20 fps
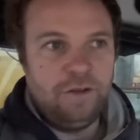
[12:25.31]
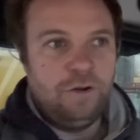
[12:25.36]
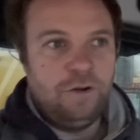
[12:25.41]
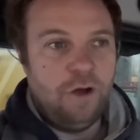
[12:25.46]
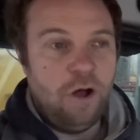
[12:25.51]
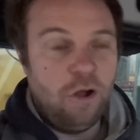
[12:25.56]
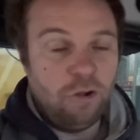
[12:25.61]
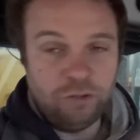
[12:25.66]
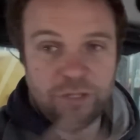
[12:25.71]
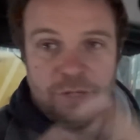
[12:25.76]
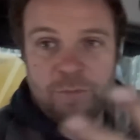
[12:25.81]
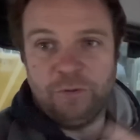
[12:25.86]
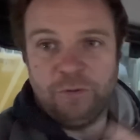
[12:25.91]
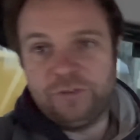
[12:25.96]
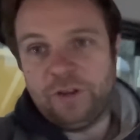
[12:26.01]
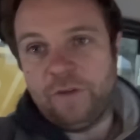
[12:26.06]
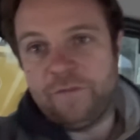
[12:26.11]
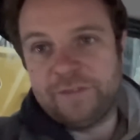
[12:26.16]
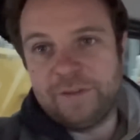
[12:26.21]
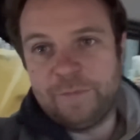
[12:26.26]
or Aldi must
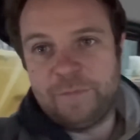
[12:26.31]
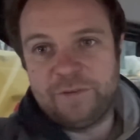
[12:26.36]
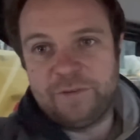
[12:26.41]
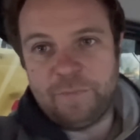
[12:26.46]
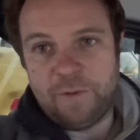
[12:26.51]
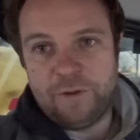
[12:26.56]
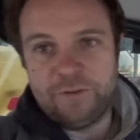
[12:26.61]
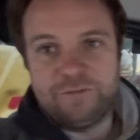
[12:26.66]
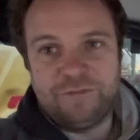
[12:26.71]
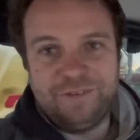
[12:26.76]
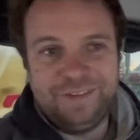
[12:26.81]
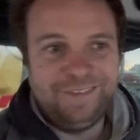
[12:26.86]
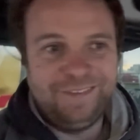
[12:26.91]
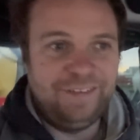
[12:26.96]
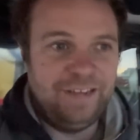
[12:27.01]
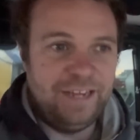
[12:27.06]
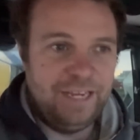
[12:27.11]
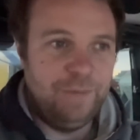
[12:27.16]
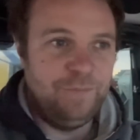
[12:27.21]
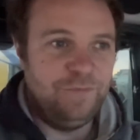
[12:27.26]
obviously be sponsoring
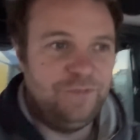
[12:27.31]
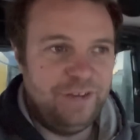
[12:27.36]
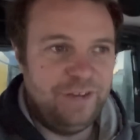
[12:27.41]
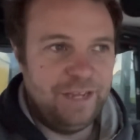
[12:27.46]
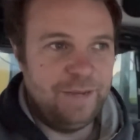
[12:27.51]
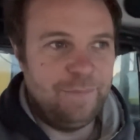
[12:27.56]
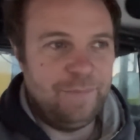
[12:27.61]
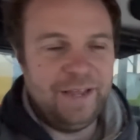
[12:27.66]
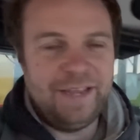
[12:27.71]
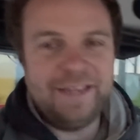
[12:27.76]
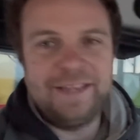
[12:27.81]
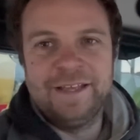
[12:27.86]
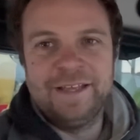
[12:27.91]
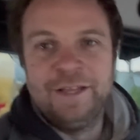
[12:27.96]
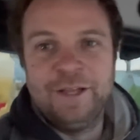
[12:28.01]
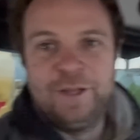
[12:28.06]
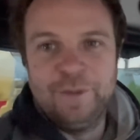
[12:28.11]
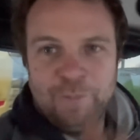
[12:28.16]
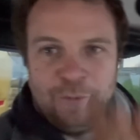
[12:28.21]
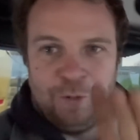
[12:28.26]
Team
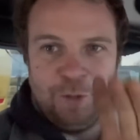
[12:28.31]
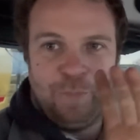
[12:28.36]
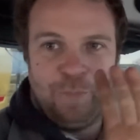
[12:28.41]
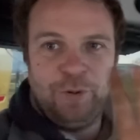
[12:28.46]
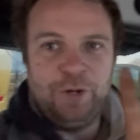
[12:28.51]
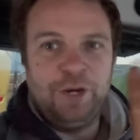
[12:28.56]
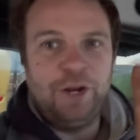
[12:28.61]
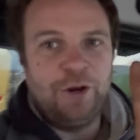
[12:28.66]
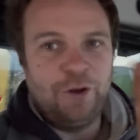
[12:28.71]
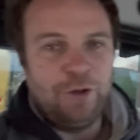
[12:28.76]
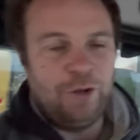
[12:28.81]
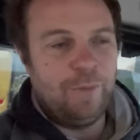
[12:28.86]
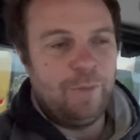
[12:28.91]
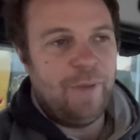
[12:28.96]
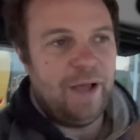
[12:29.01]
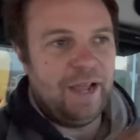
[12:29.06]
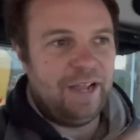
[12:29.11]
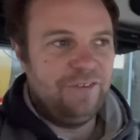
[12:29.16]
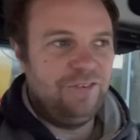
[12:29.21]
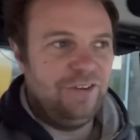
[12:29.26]
GB, but they put it on all the
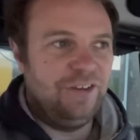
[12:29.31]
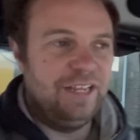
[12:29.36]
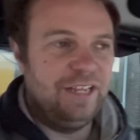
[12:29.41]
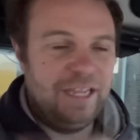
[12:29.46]
packaging,